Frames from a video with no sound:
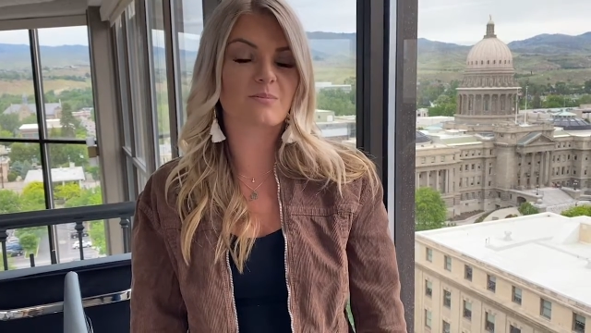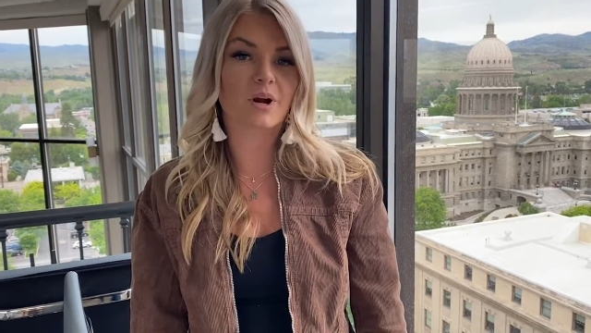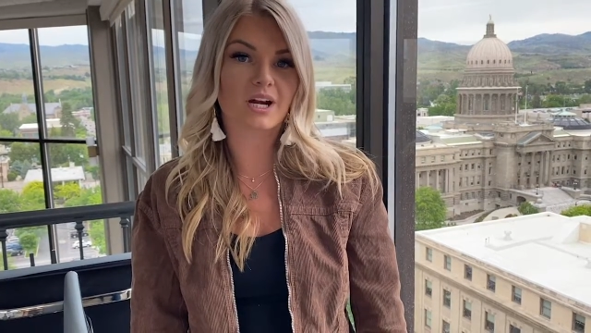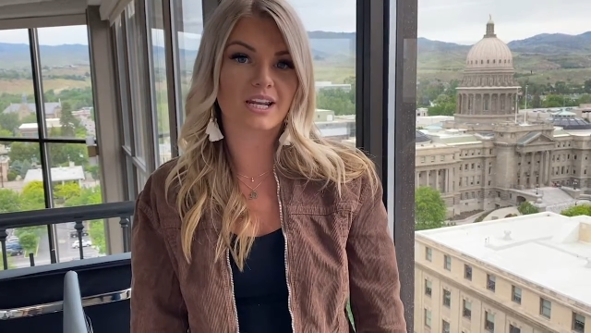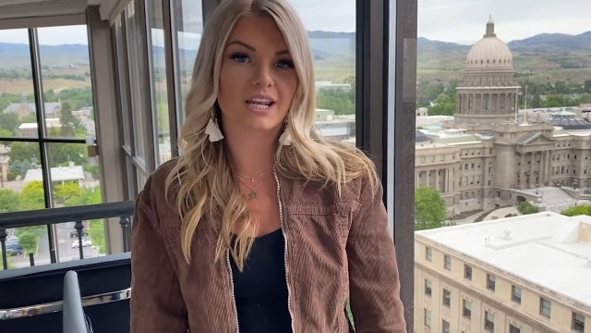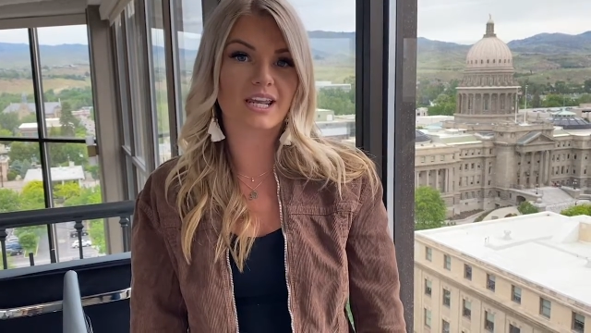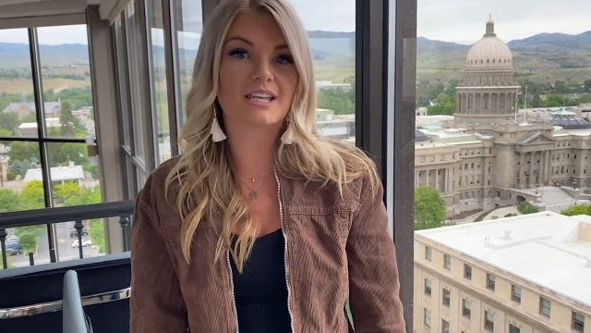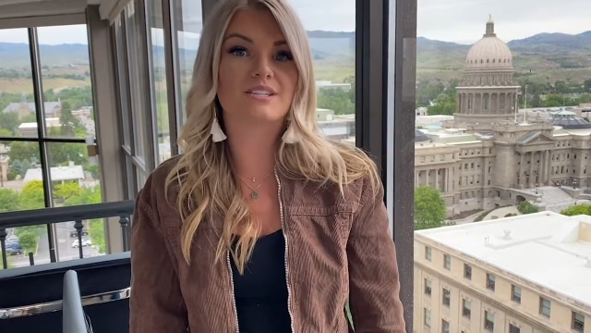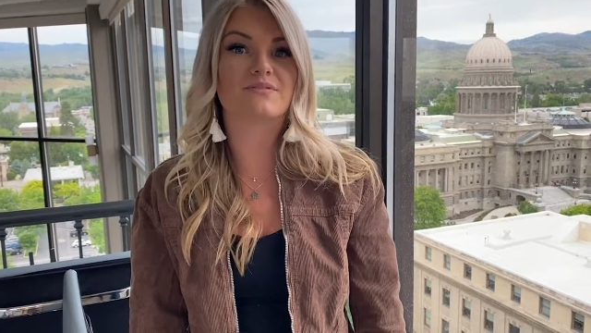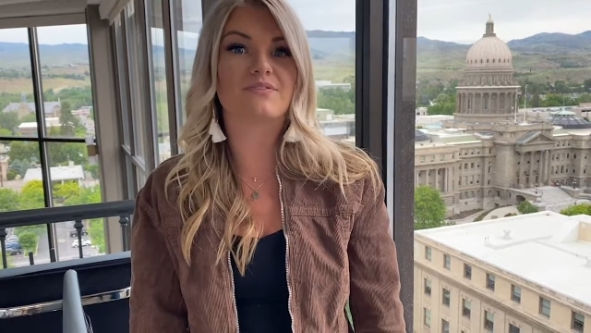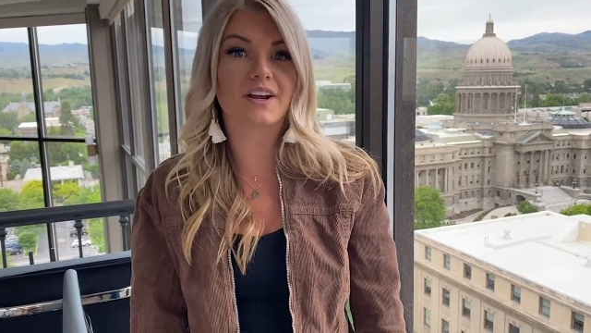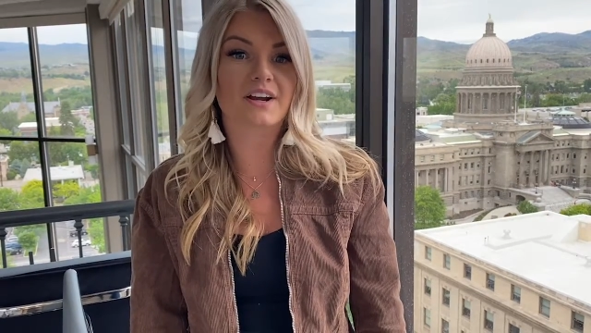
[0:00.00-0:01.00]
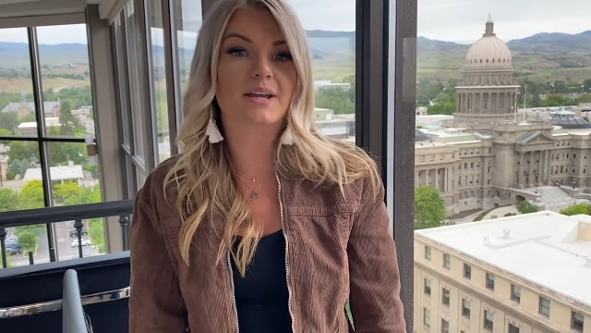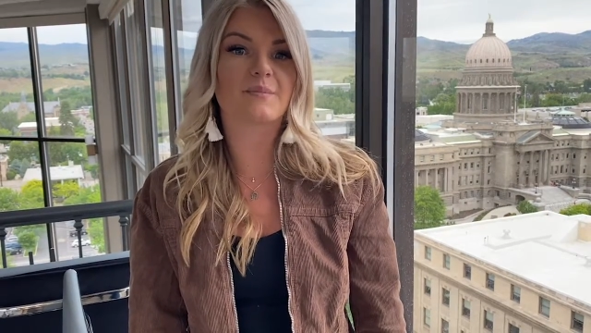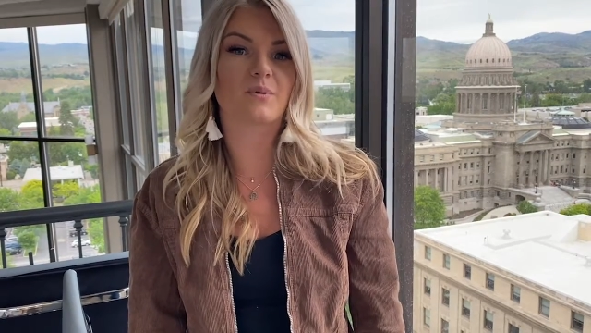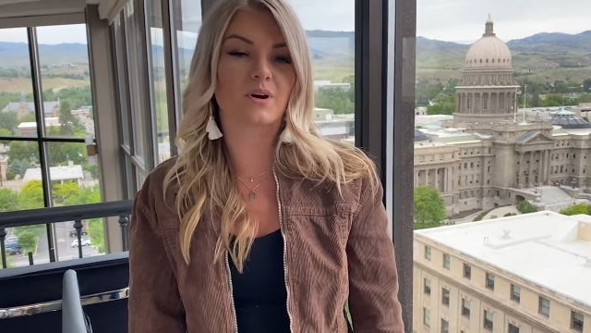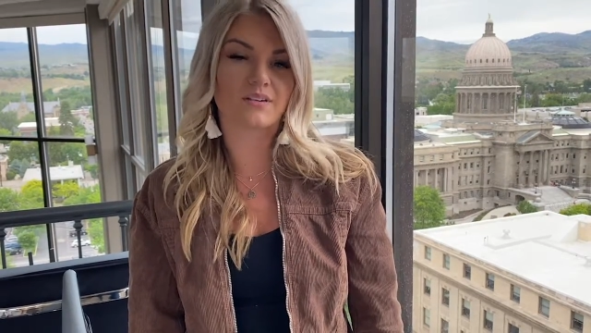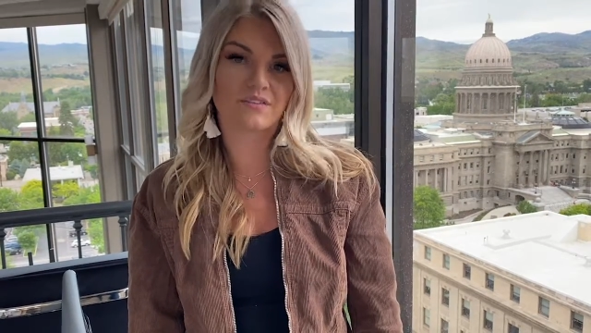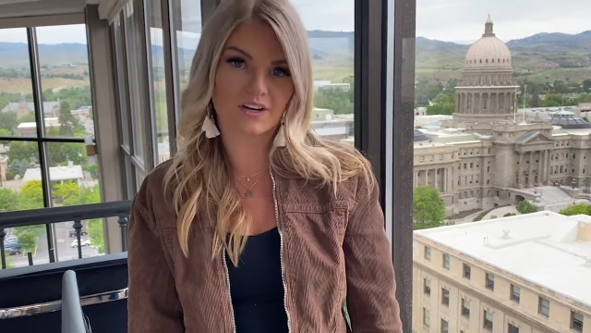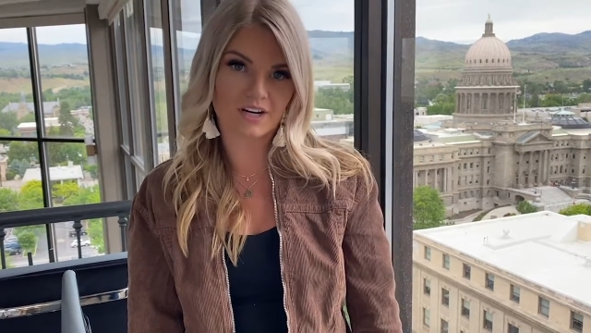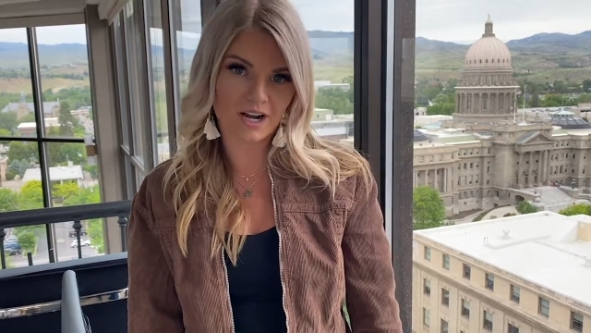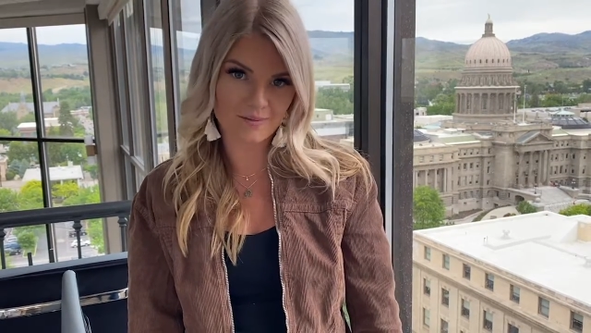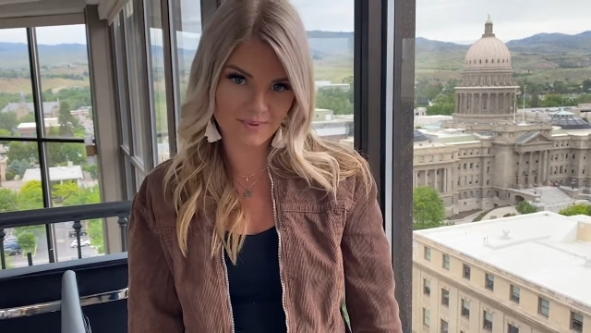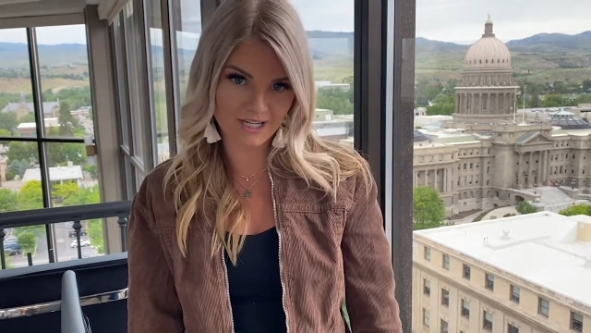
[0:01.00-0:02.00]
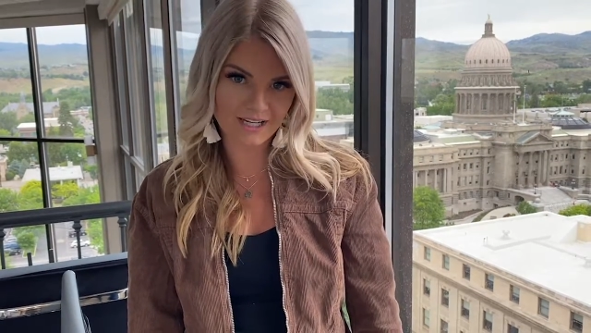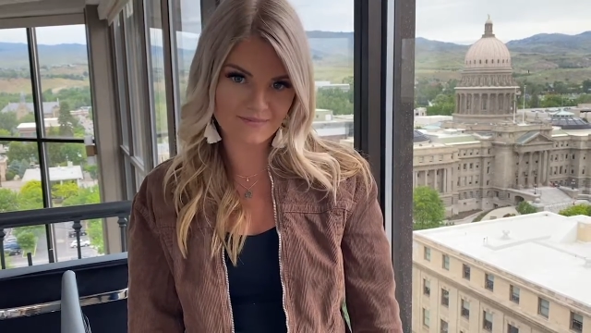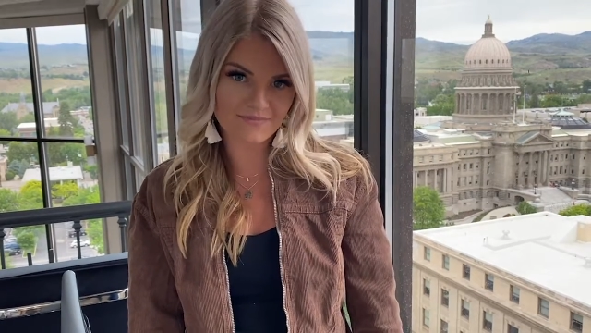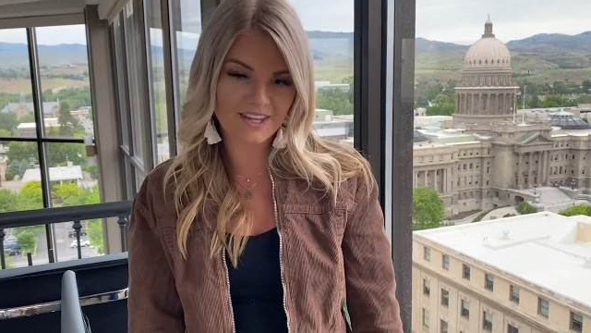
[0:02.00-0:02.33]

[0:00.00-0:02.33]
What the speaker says: marketing is very important for your company.